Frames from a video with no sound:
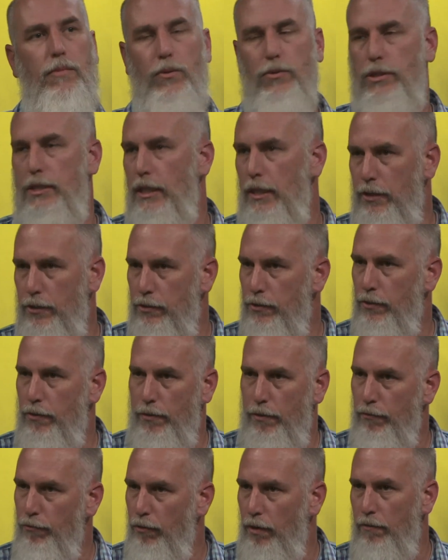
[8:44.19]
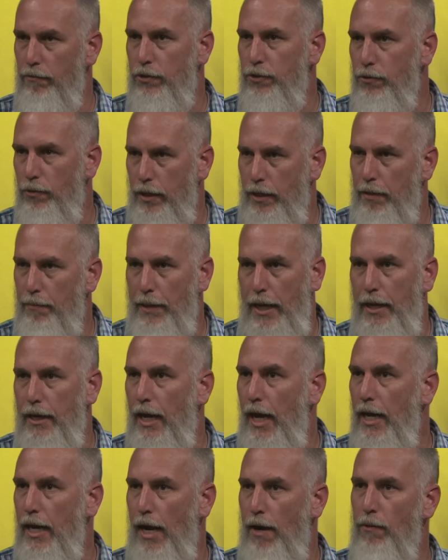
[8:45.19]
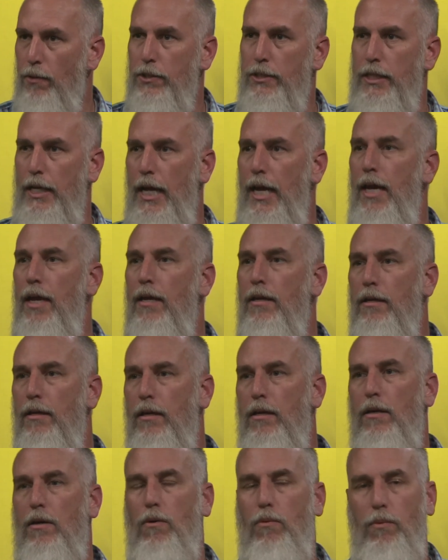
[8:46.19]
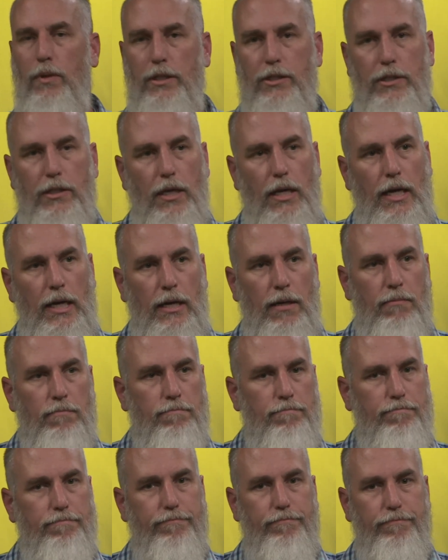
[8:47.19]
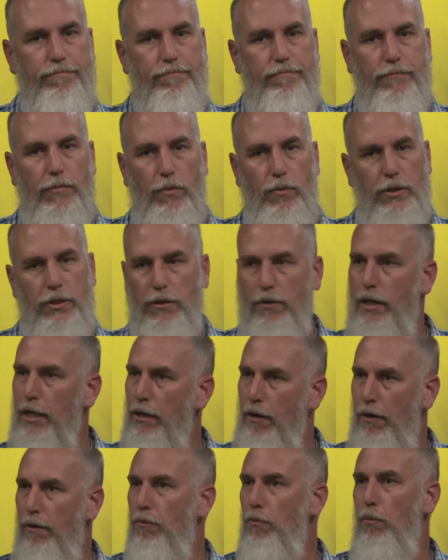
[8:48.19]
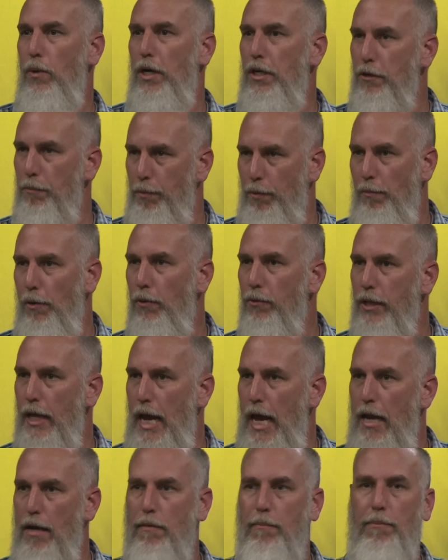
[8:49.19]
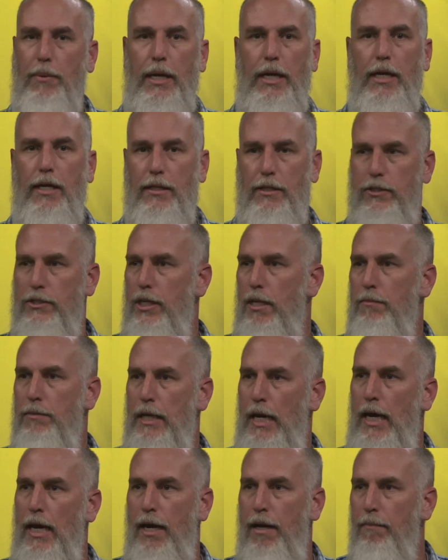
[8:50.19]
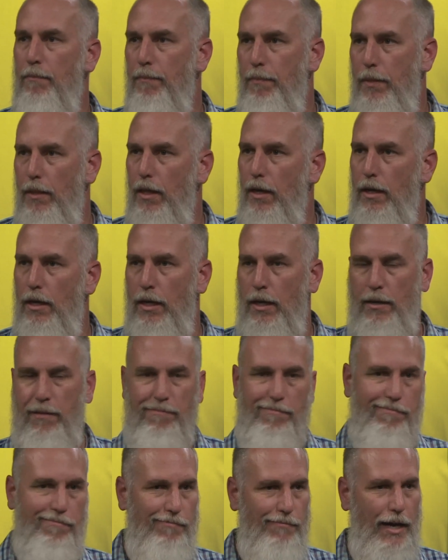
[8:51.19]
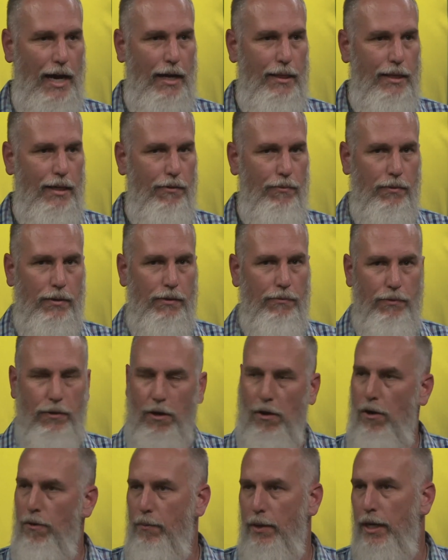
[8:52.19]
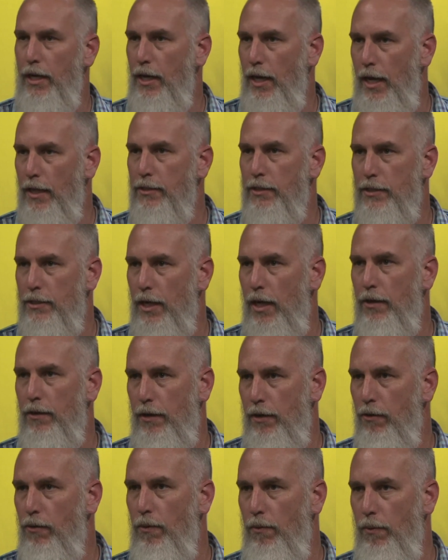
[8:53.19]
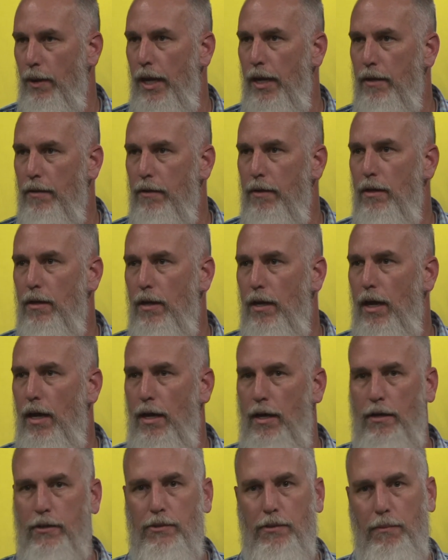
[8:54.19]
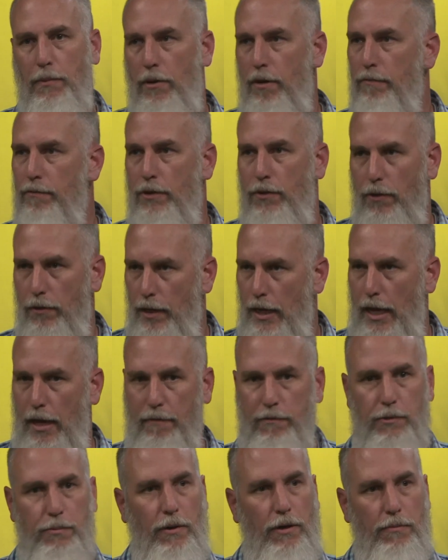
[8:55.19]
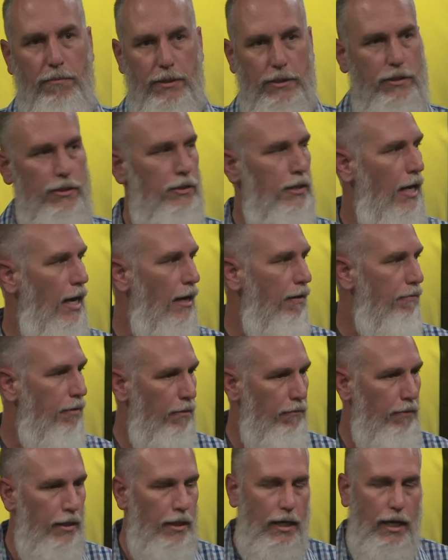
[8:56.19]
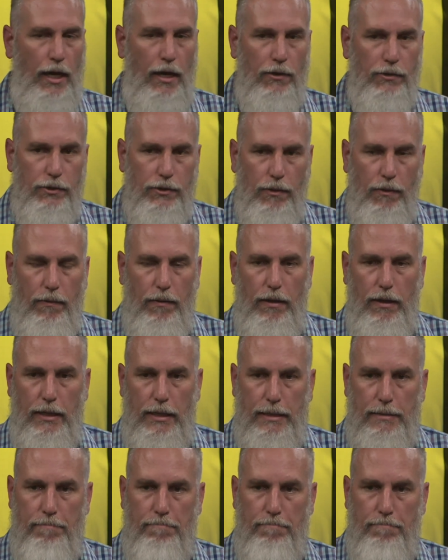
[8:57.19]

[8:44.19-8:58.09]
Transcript: most teens are in front of a screen about 9 hours a day, which we certainly aren't wanting to promote that, but at the same time, I think we can all recognize it's not going to go away. It's a part of adult life, it's part of business life and everything else. So,